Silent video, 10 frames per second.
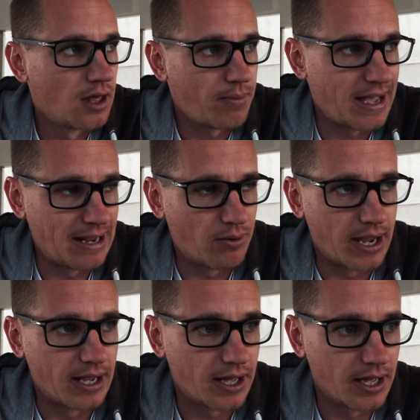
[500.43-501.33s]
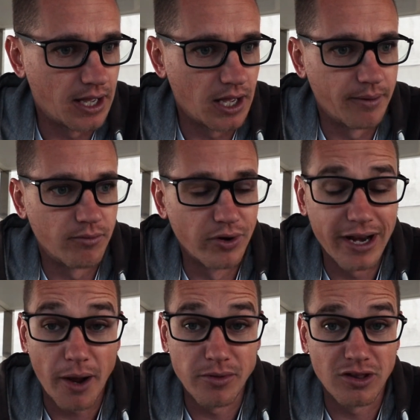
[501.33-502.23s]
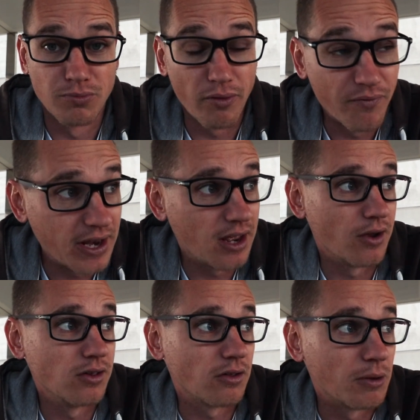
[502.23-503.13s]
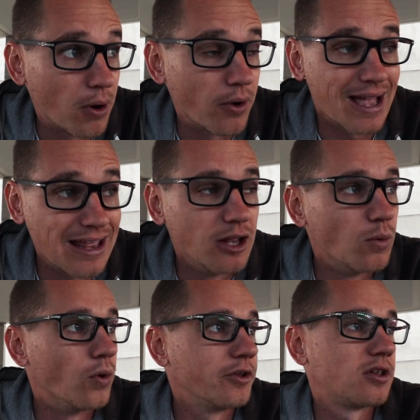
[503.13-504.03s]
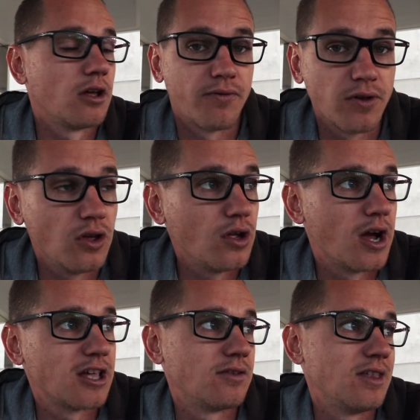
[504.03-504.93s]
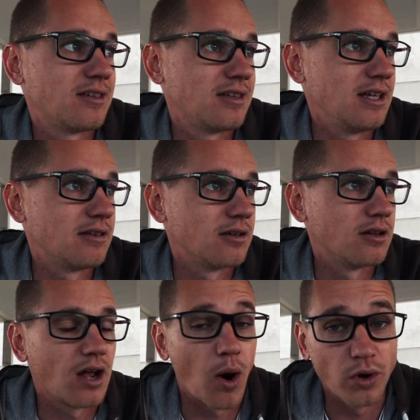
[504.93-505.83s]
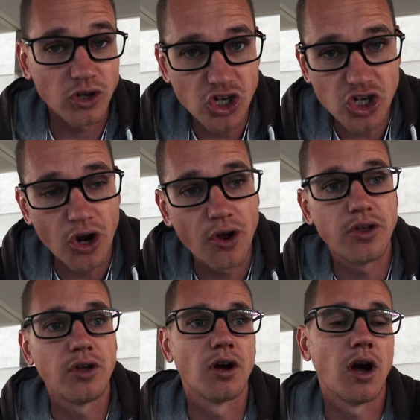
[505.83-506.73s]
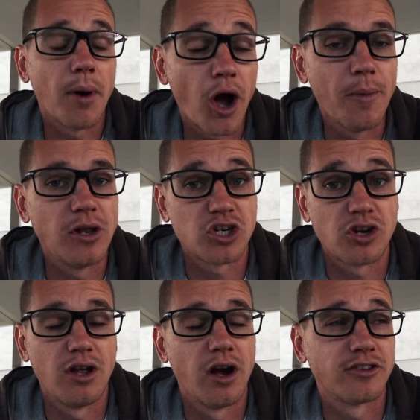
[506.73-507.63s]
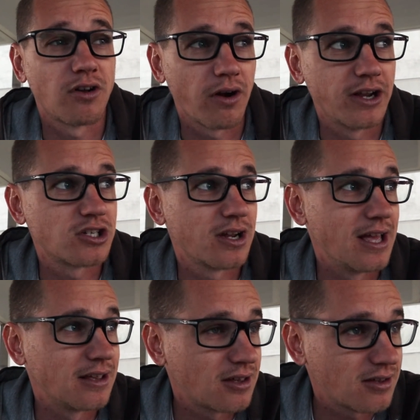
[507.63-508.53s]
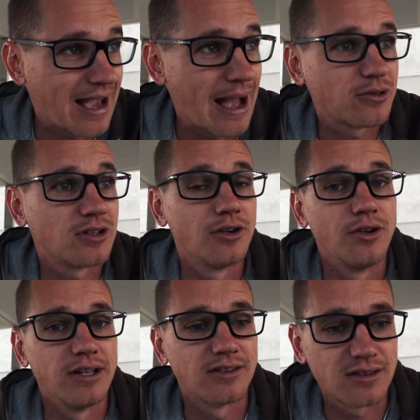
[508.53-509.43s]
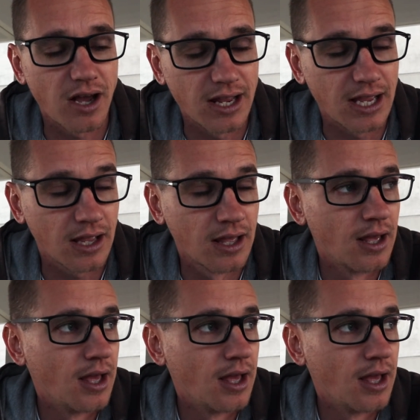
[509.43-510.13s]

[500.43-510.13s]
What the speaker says: But anyway, really hoping to do some more videos of the boat in the water for you guys for this season. I want to show you guys, I'm hoping to show you guys Croatia. It's absolutely stunning.